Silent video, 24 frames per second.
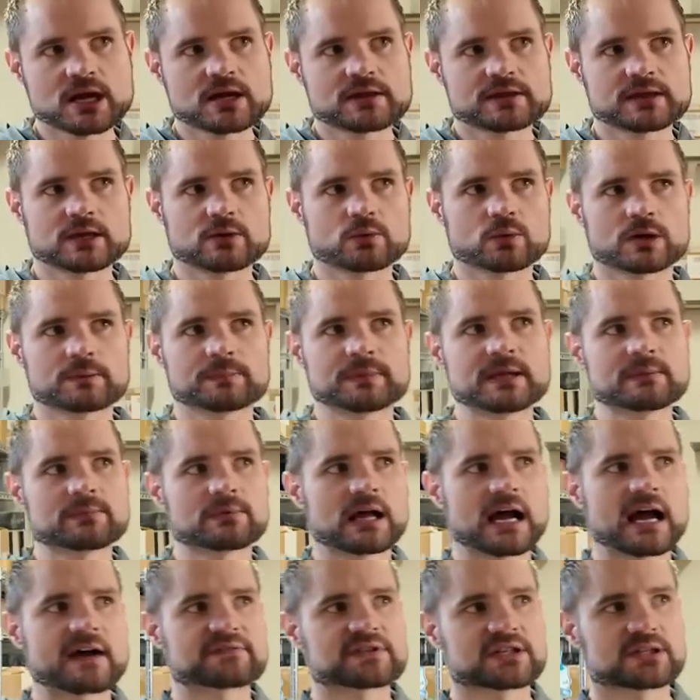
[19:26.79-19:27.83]
that when people
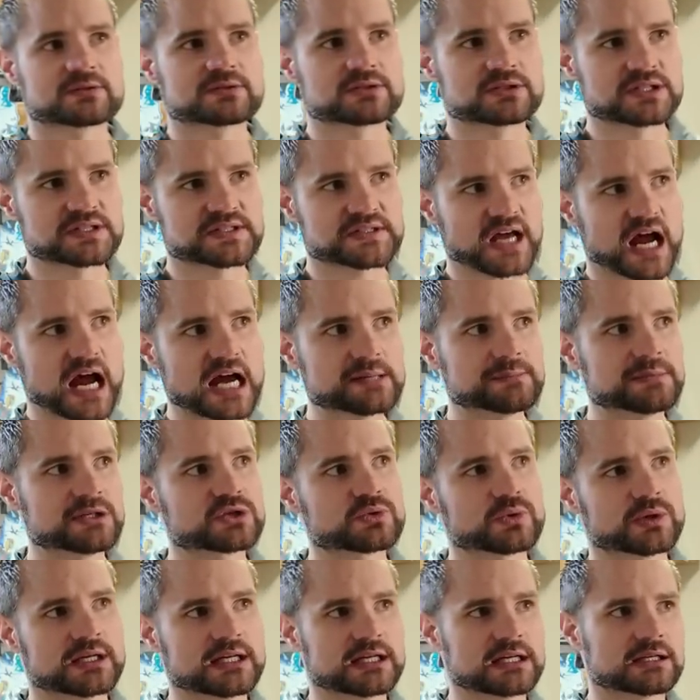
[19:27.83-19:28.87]
have to decide
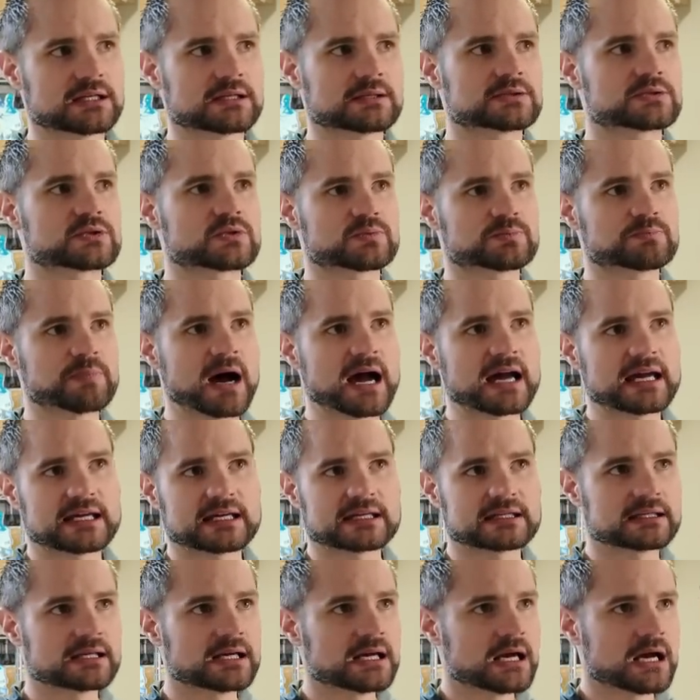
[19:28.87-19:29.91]
between
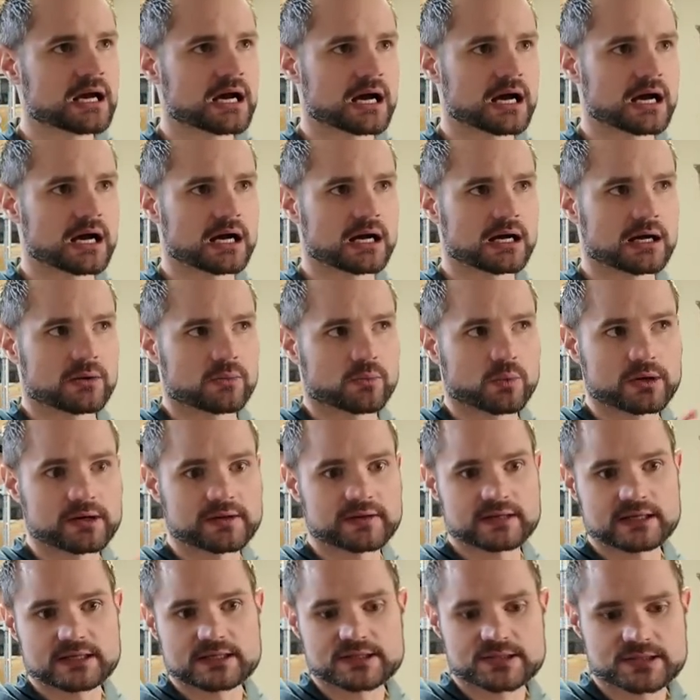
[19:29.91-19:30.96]
buying one of
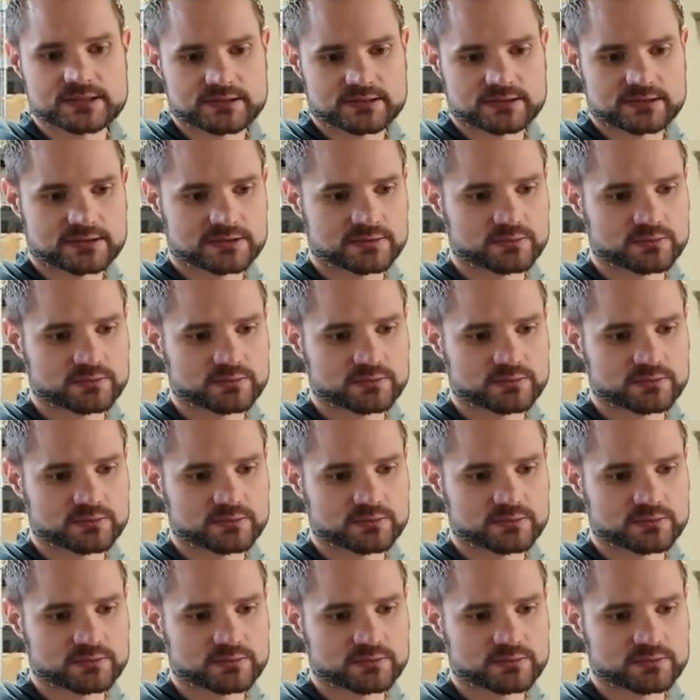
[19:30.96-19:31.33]
these